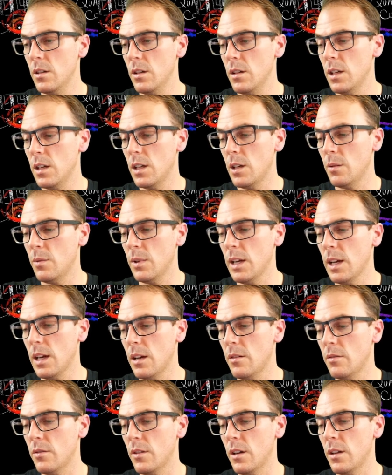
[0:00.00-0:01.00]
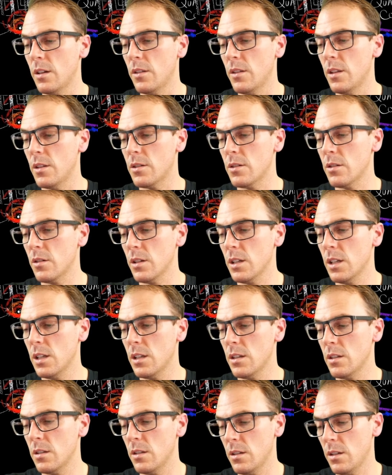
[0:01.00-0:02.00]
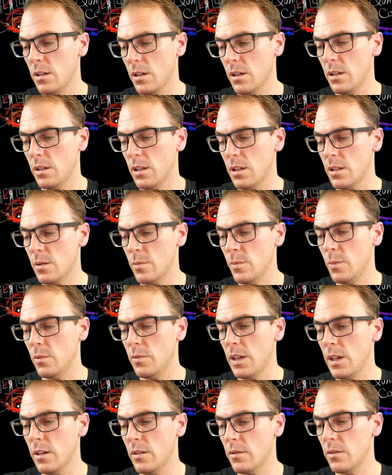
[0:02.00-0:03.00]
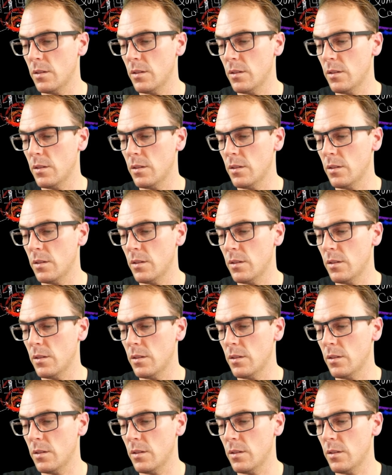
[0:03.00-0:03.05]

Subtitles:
and we have the circuit. Let's move down.